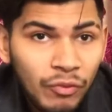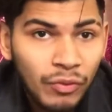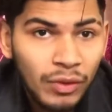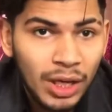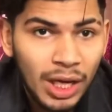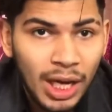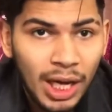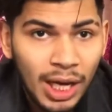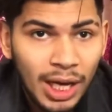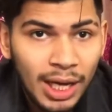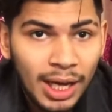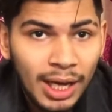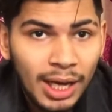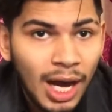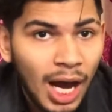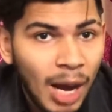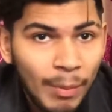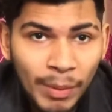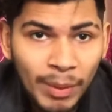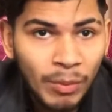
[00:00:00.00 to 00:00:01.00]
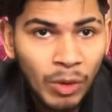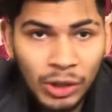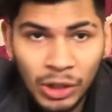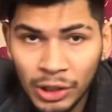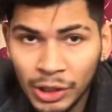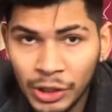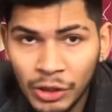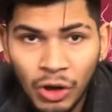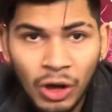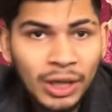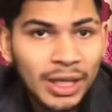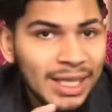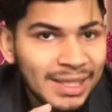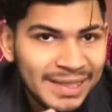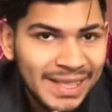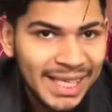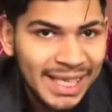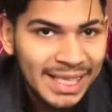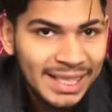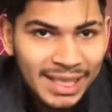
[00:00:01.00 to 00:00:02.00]
upper motor neuron
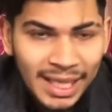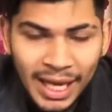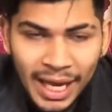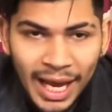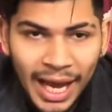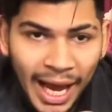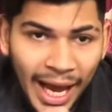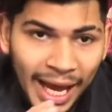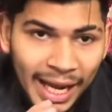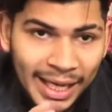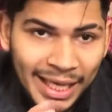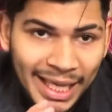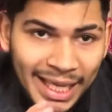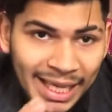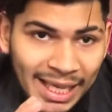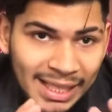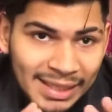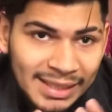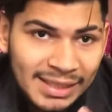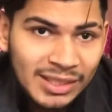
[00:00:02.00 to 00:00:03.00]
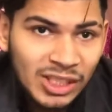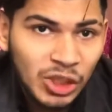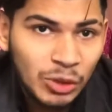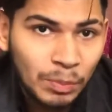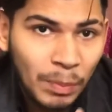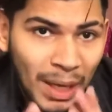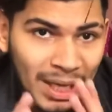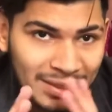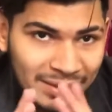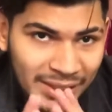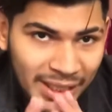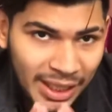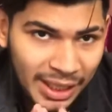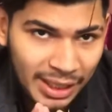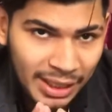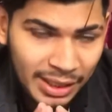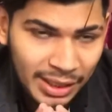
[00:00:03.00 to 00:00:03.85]
disease, and he has a spastic